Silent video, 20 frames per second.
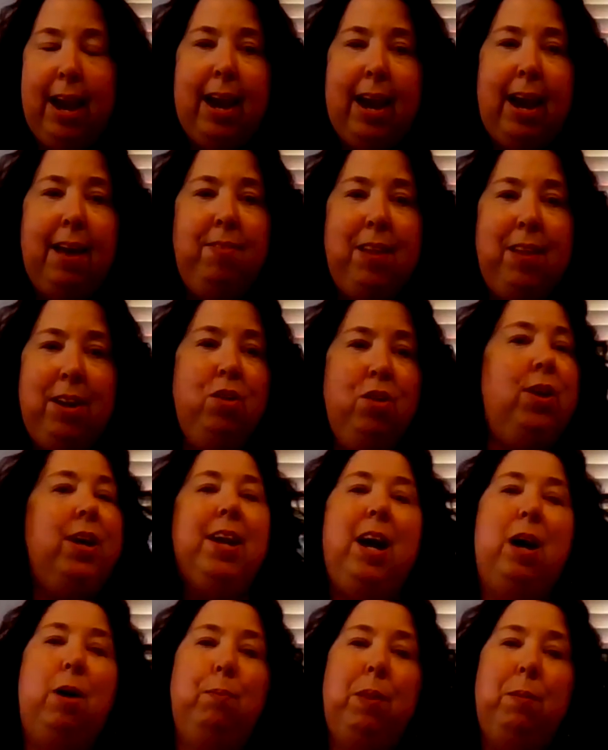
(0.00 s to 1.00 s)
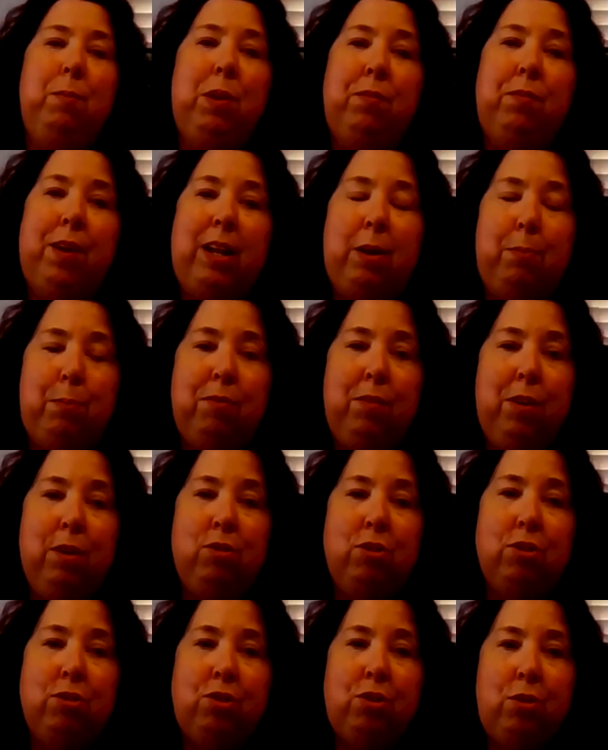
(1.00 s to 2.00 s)
And then you can help them develop a
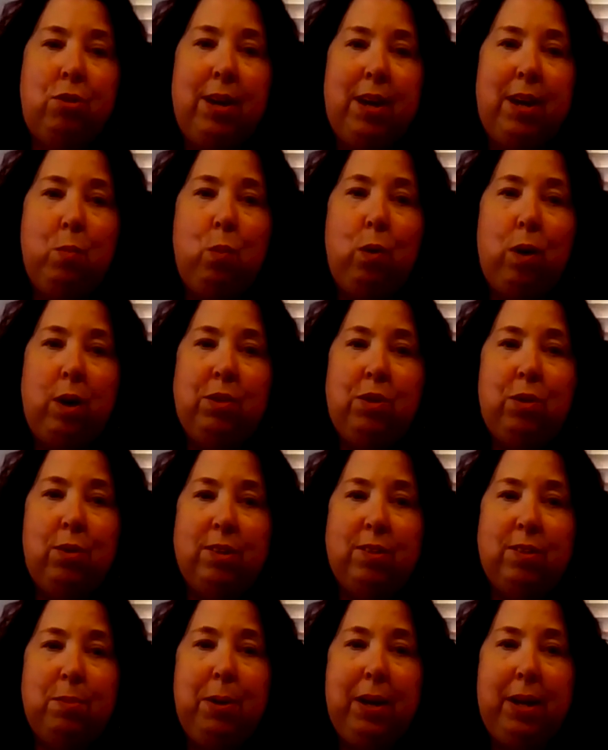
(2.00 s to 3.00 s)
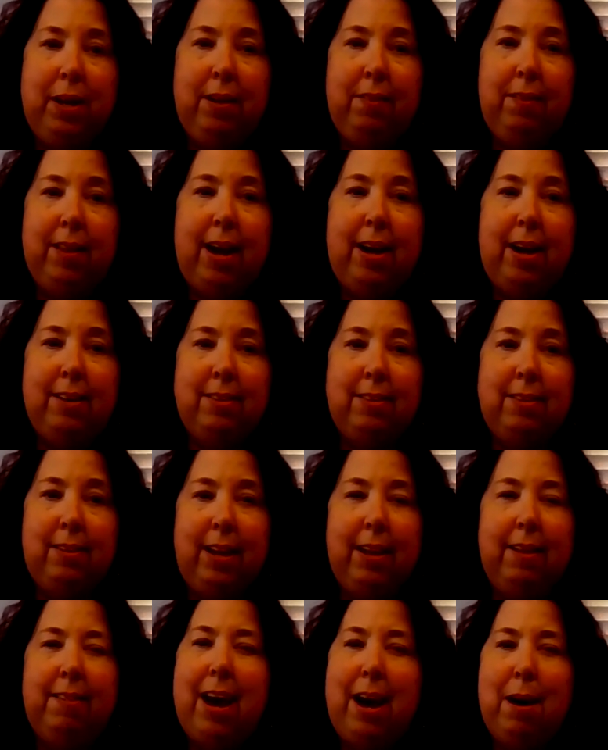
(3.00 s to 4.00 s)
future story and work towards meeting that.
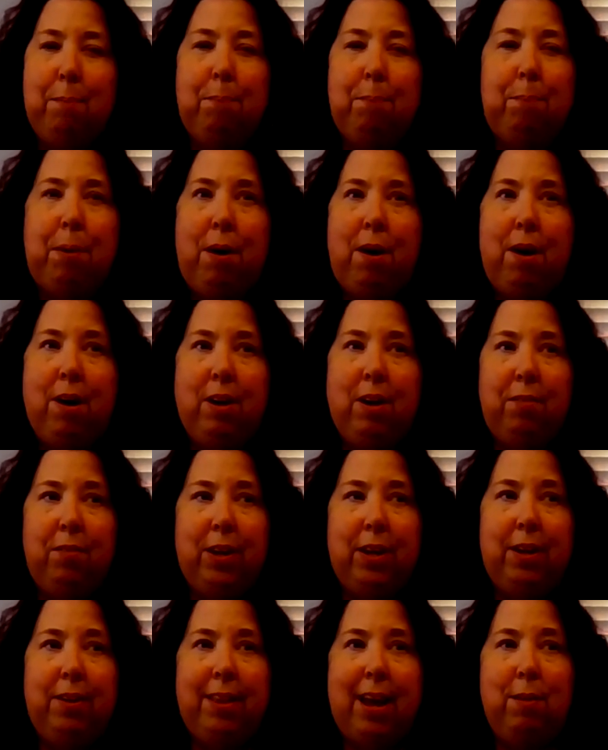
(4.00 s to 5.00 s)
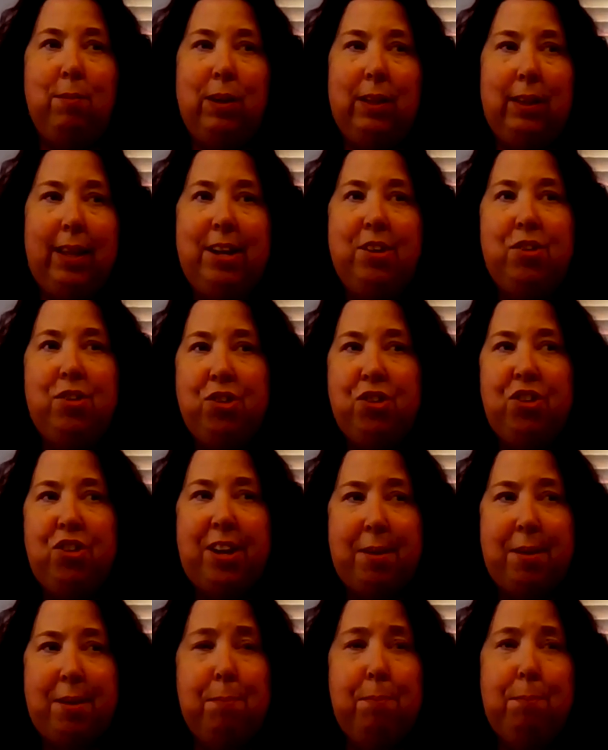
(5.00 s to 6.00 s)
Like that part of it, that
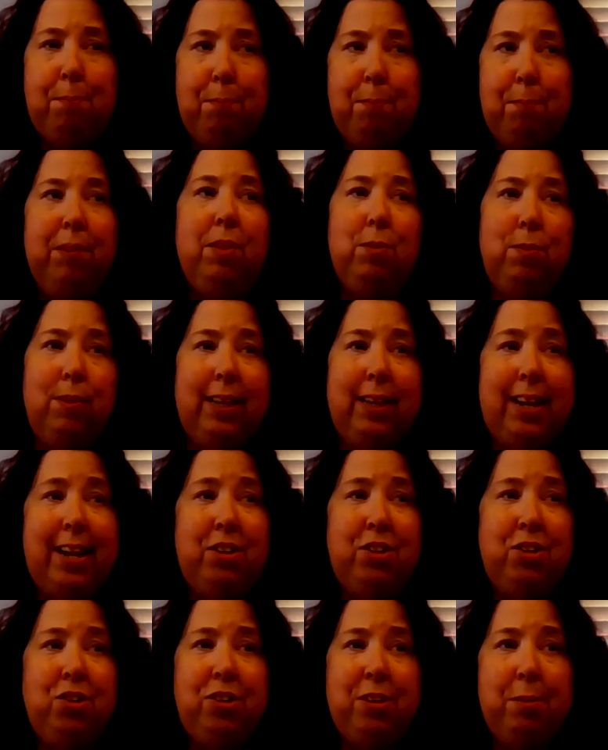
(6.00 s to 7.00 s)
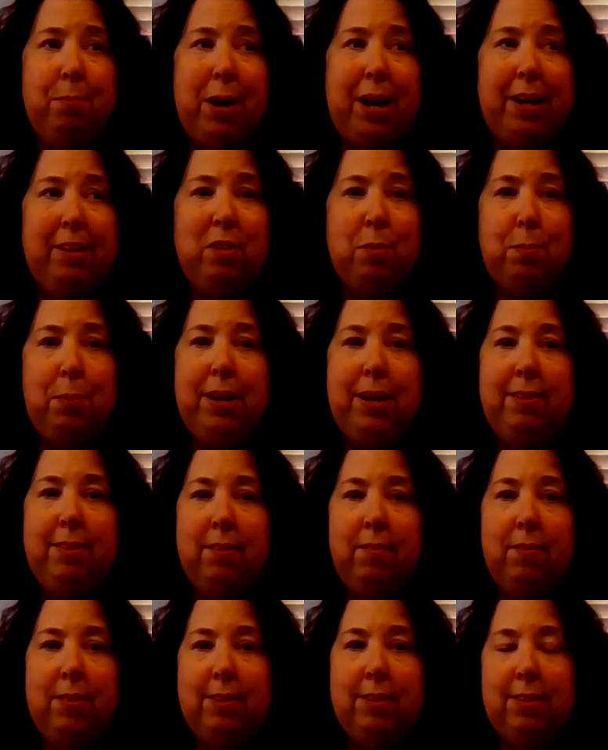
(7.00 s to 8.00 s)
relationship, the relationship-based piece
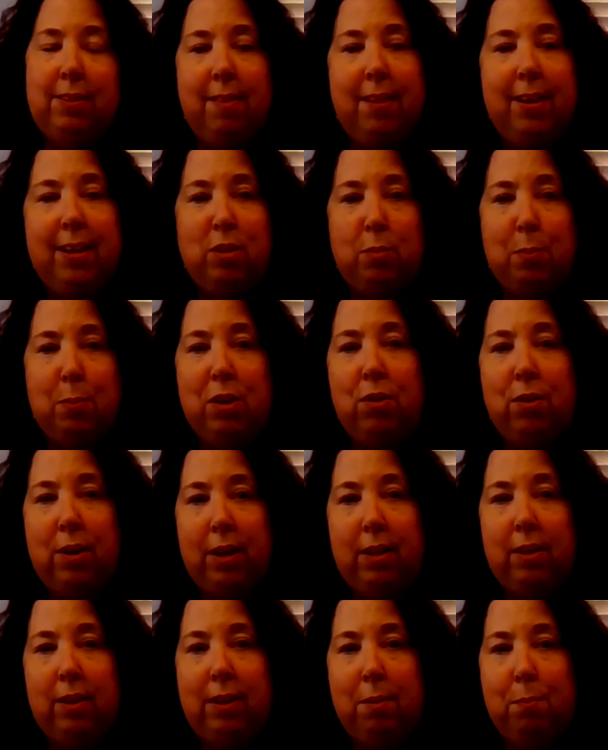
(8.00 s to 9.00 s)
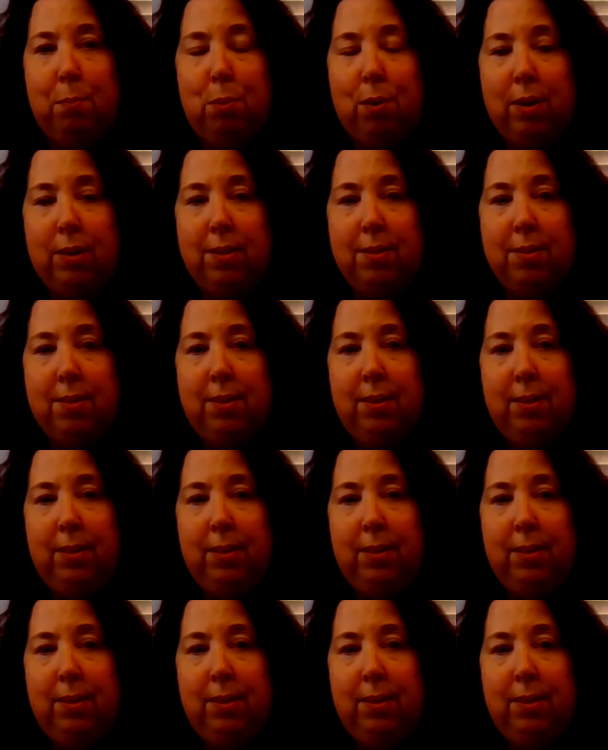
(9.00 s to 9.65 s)
of this, I think, has been critically important.